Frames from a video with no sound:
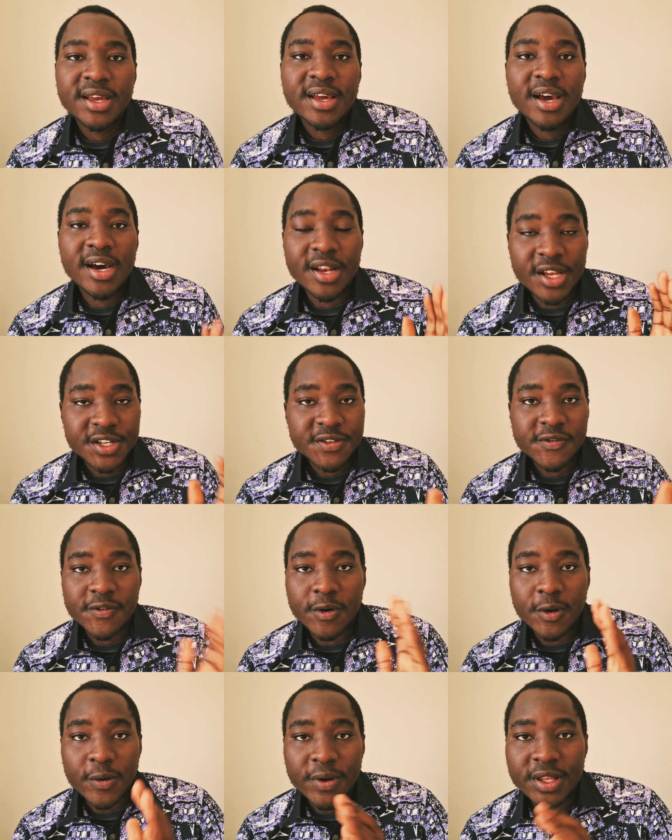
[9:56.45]
and us
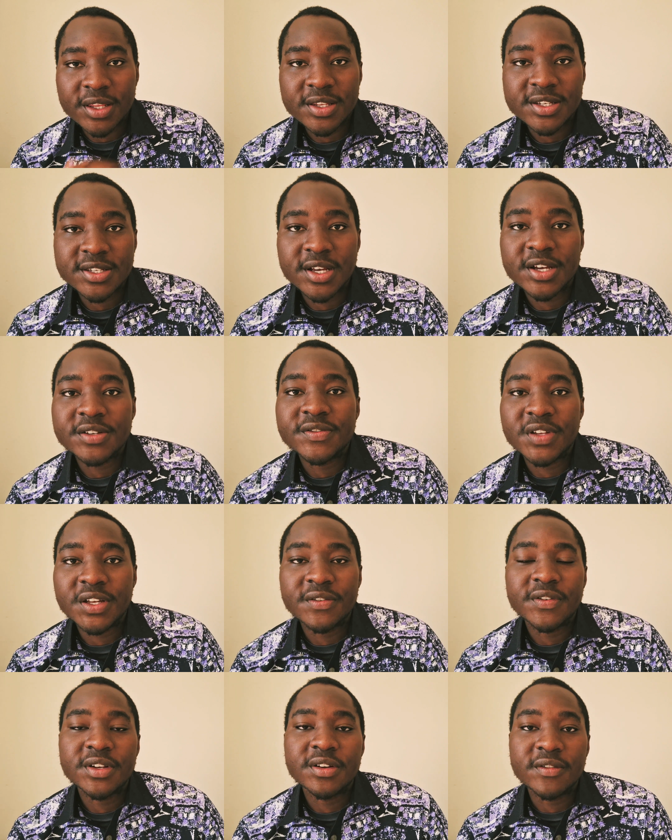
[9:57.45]
following the Star of
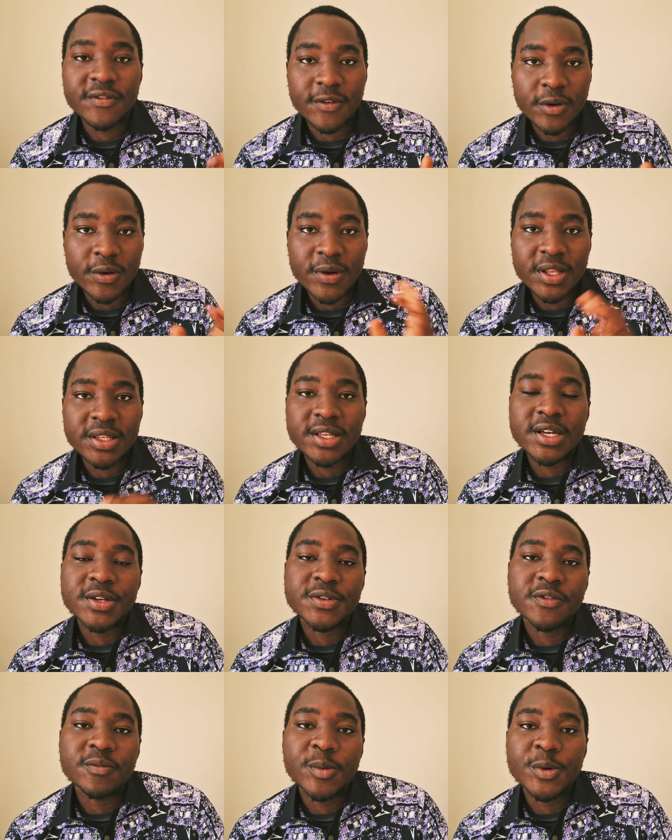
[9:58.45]
David and following the house
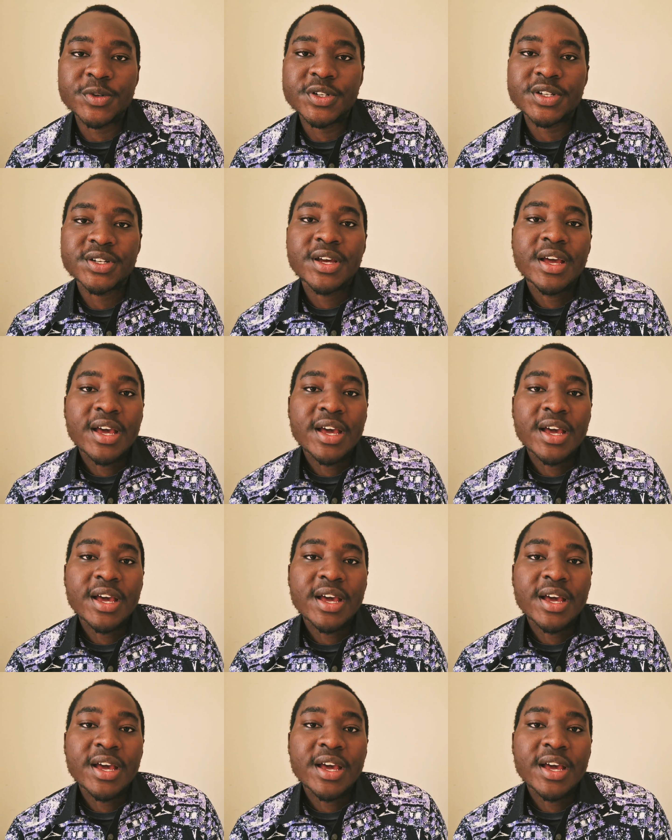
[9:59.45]
of Moses